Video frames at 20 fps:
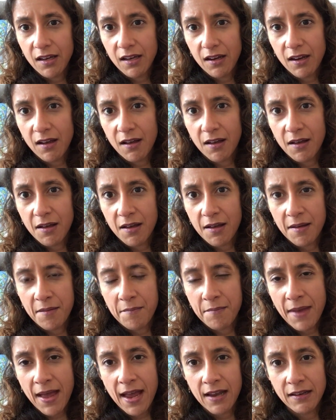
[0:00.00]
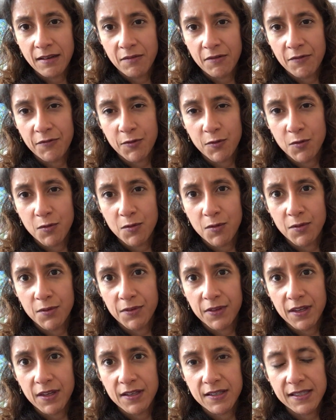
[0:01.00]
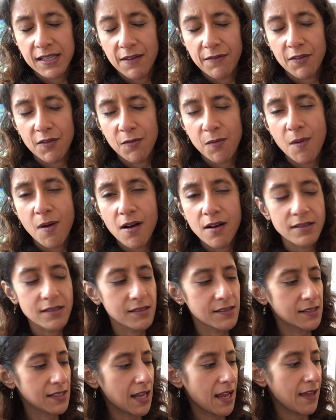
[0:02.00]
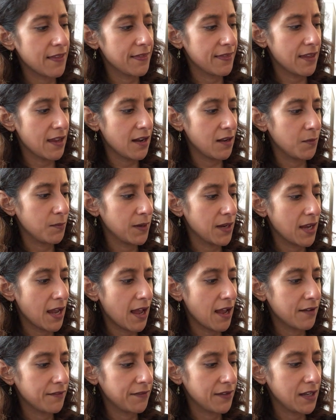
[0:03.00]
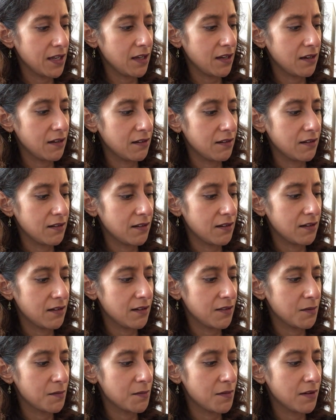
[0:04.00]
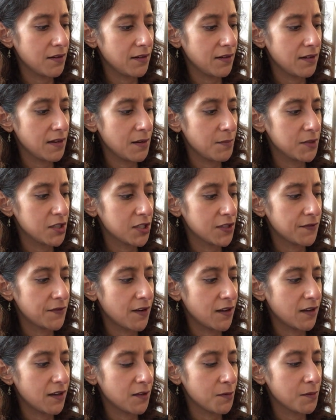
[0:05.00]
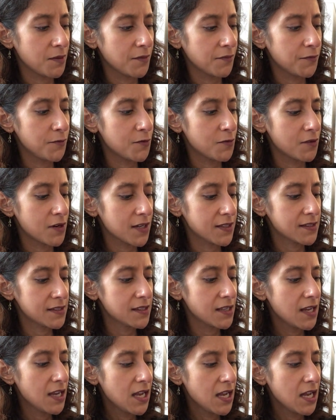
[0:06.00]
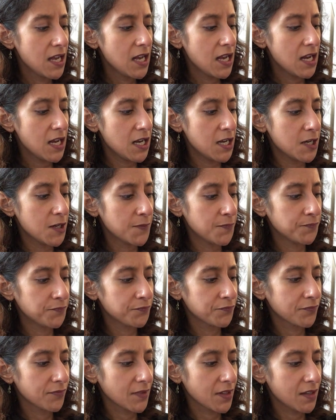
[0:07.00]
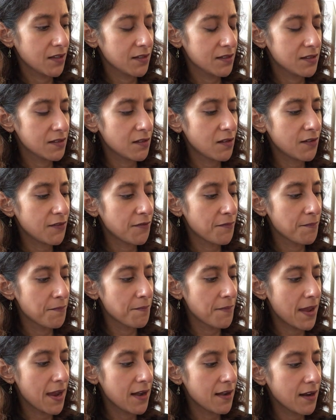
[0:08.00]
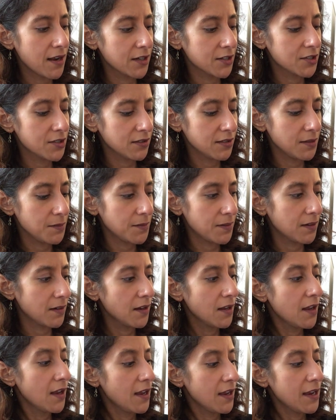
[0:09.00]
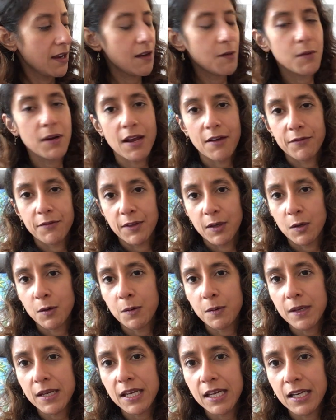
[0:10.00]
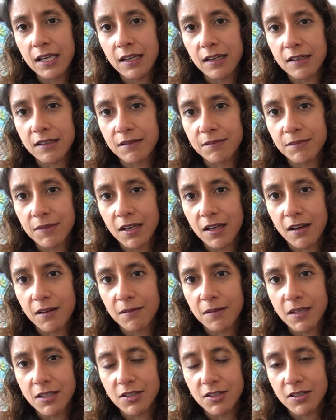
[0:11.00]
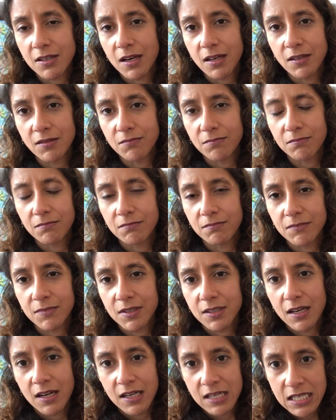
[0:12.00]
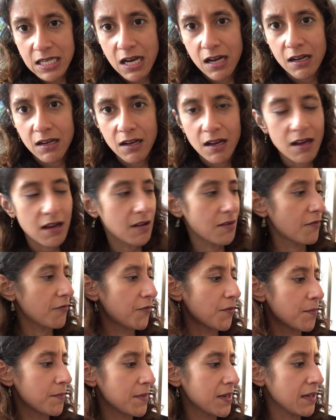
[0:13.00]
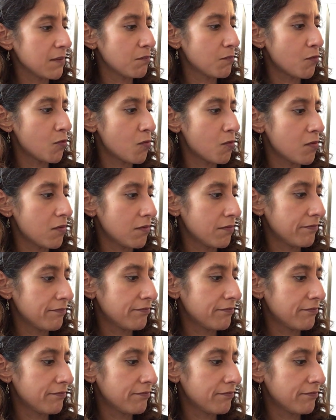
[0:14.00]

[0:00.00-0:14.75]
man for the Seven of Wands. And then we have here another one. Let me just find another one for us. There's a lot of men actually, but here we have the Queen, and, you know, and a young, for me, more,